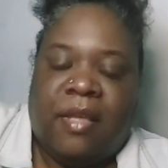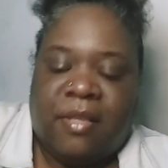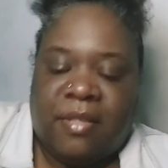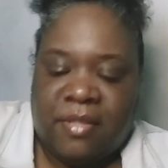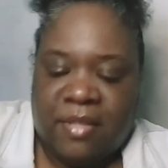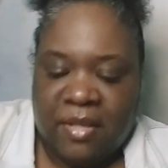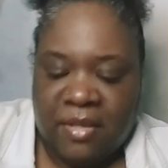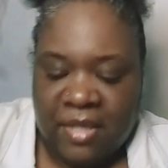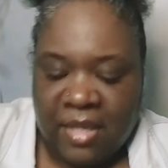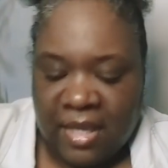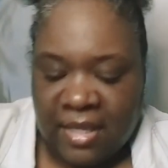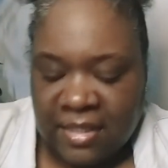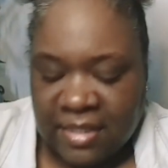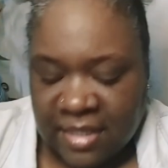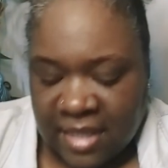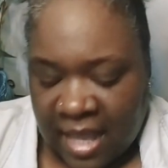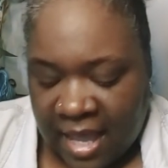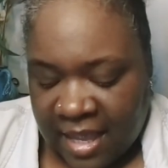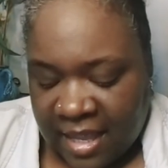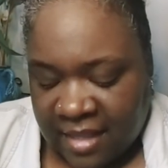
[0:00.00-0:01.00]
So yes
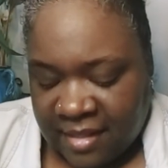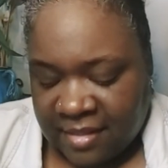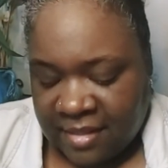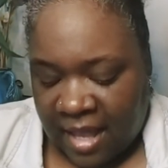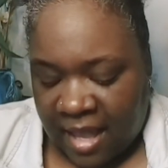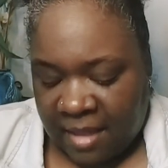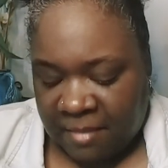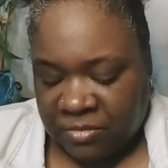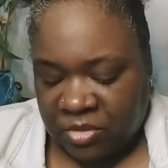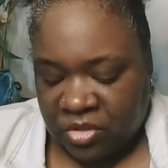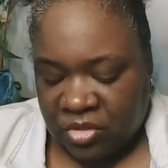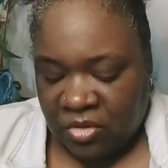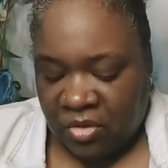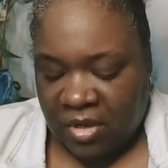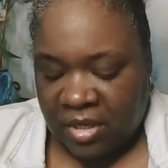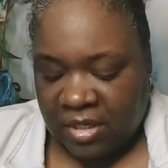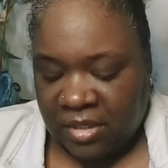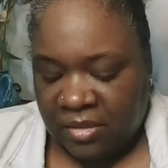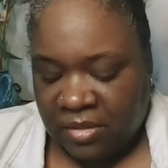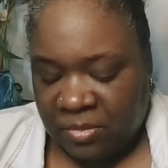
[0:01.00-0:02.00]
guys, I'm
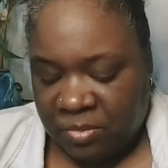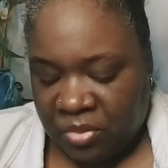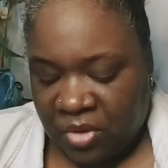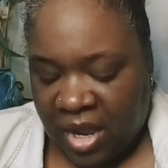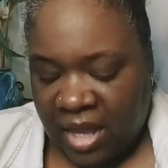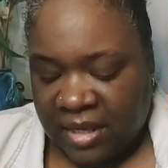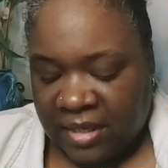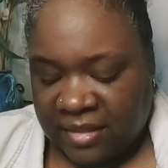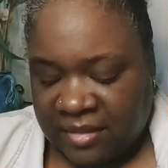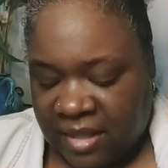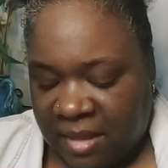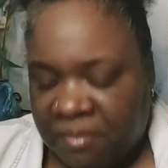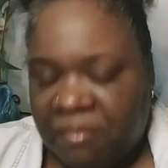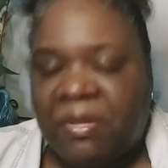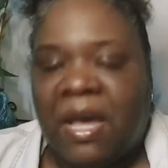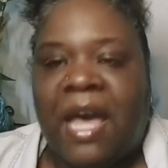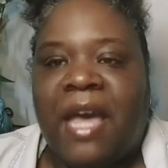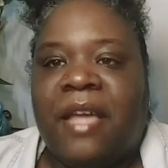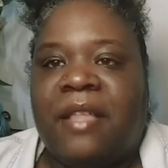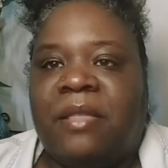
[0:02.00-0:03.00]
showing you the products, I'm
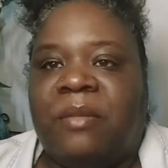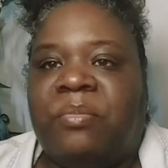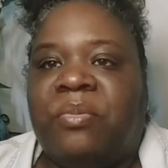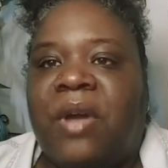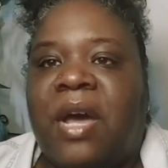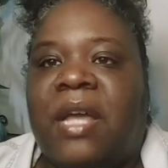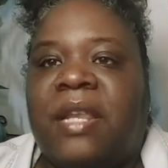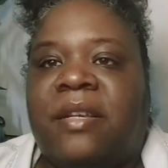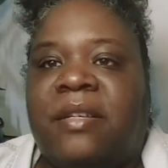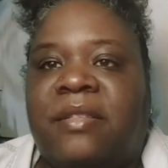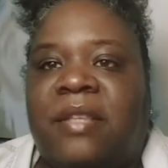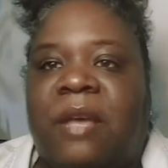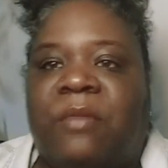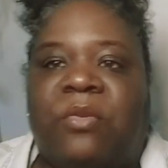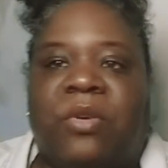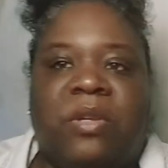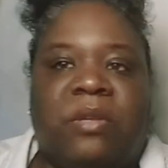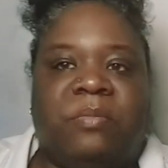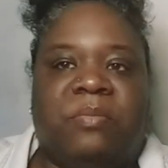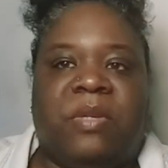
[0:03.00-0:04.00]
buying the products. I
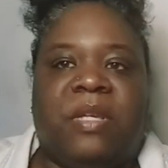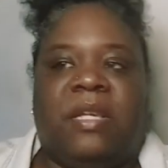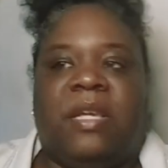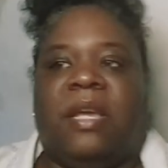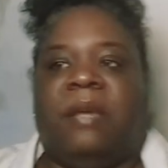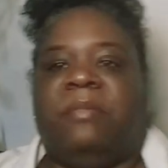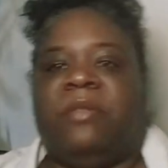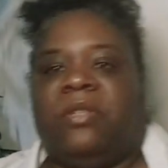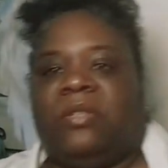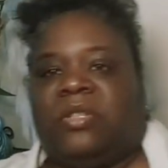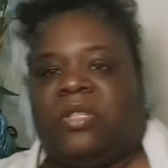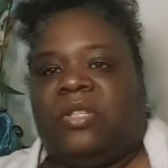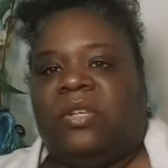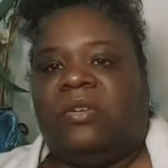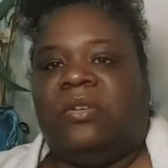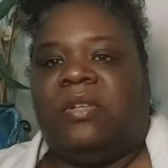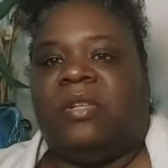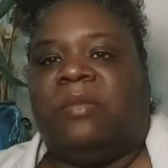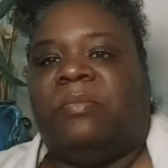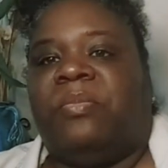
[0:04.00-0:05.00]
want to be able to show
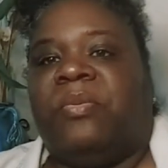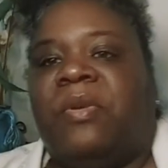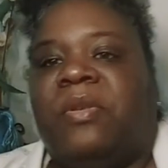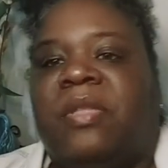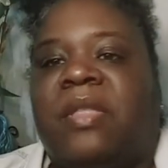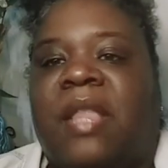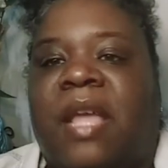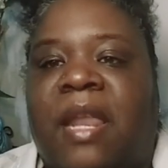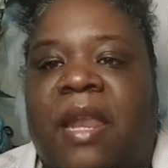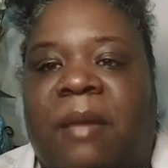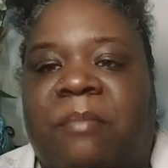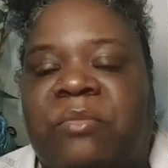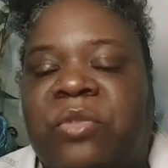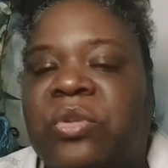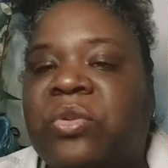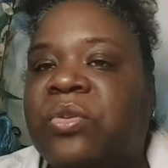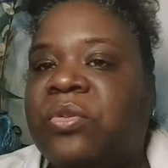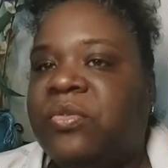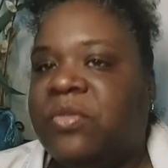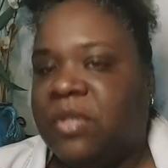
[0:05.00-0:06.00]
you that I'm
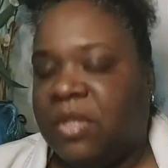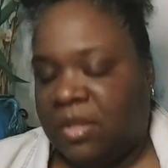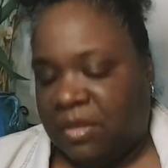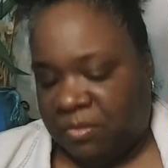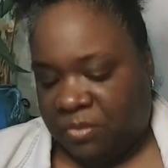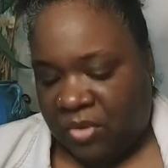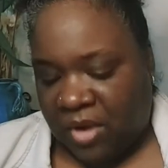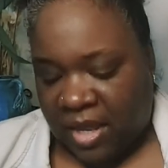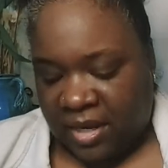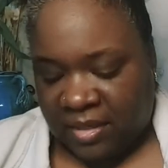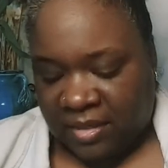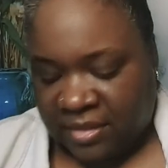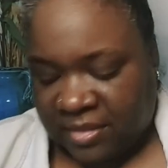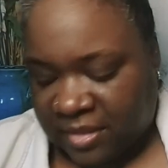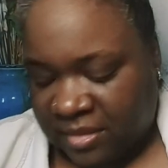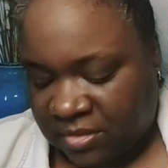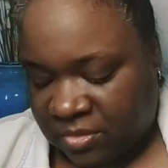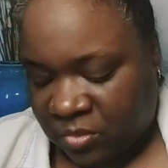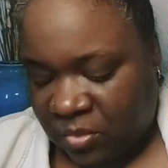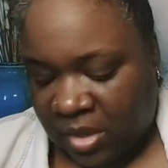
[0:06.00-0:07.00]
using the products
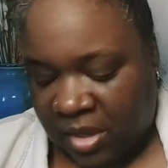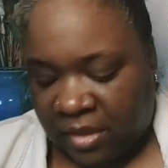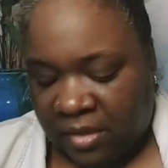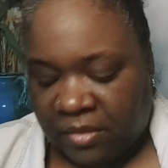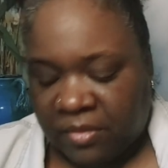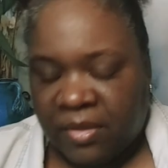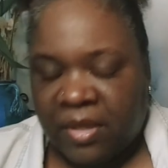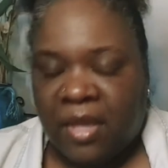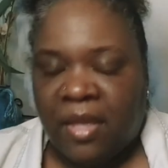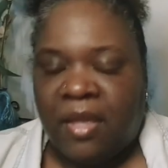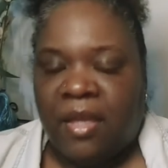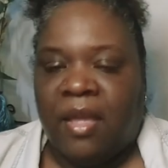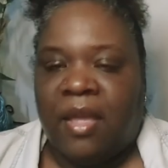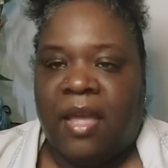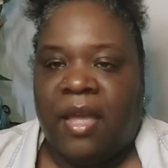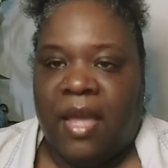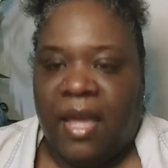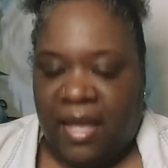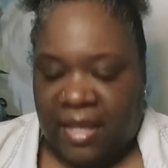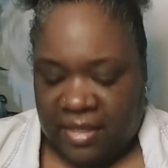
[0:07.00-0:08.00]
as well.
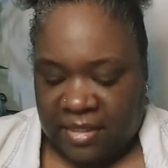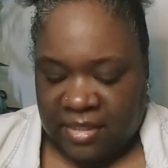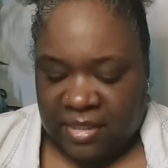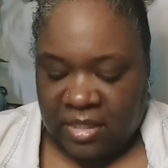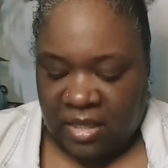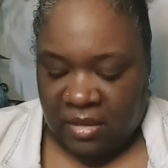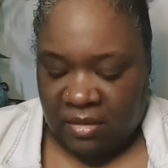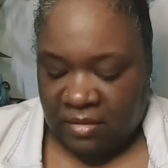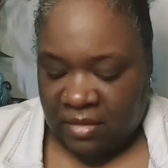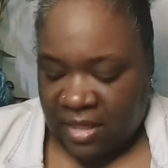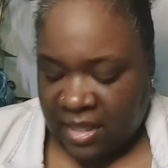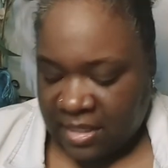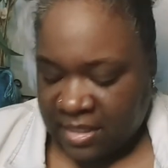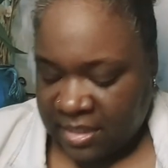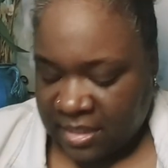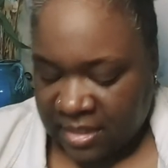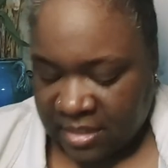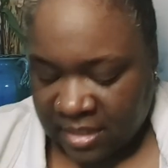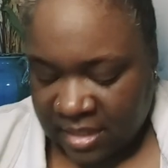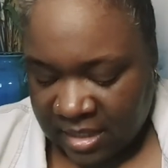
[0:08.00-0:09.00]
And so let's
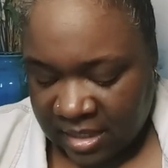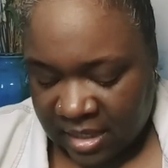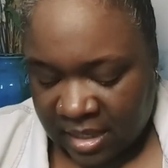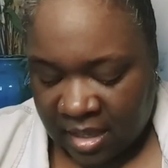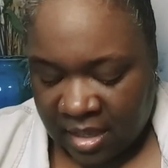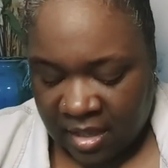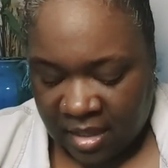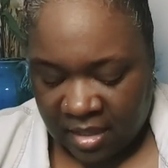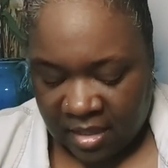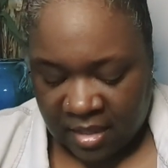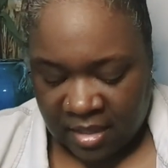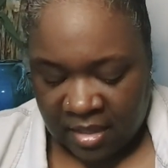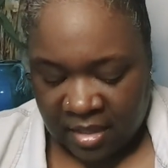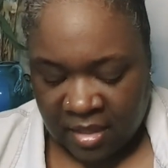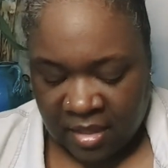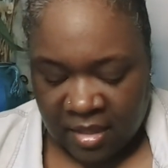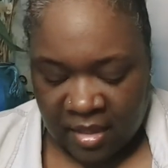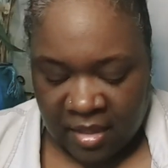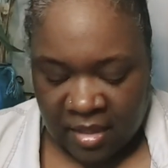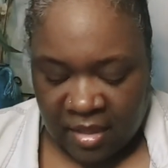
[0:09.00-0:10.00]
see
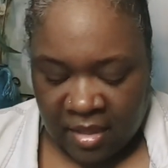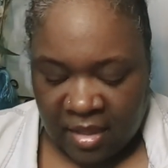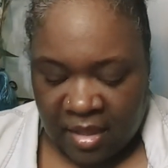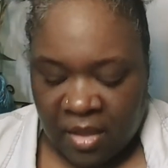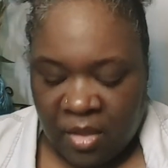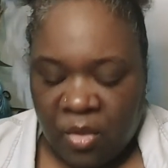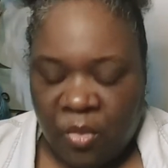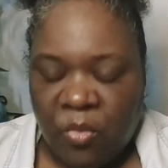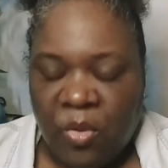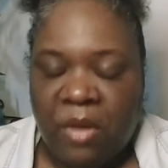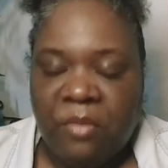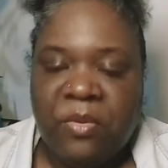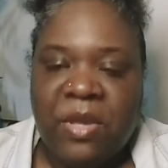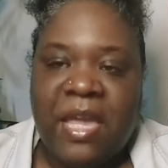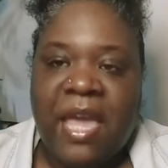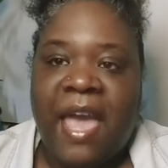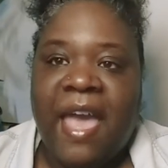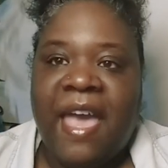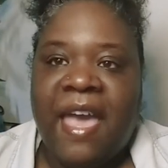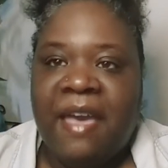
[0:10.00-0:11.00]
what
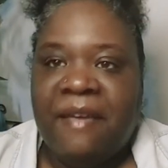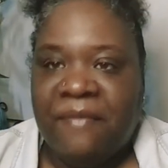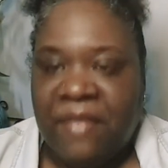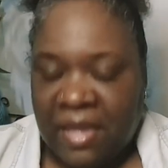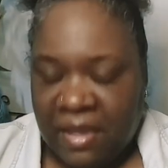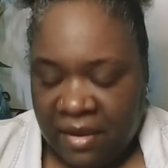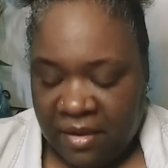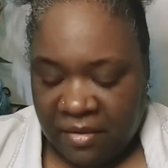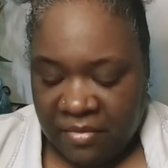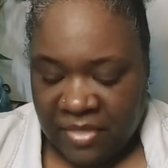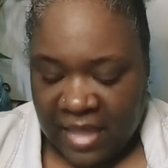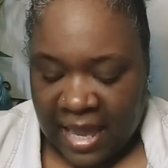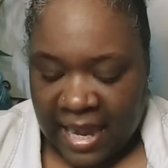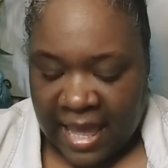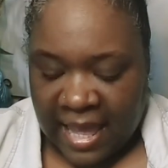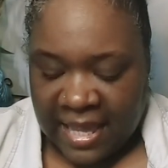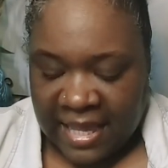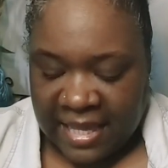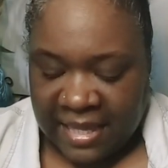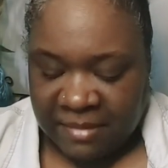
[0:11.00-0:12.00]
we have here that
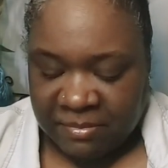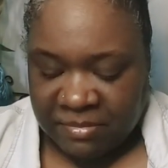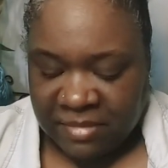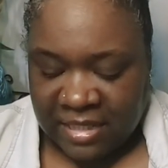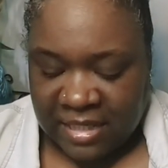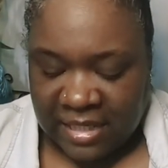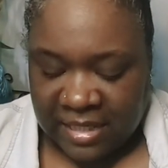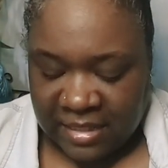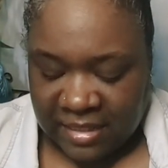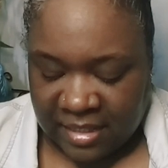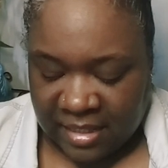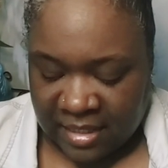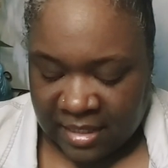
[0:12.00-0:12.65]
I emptied.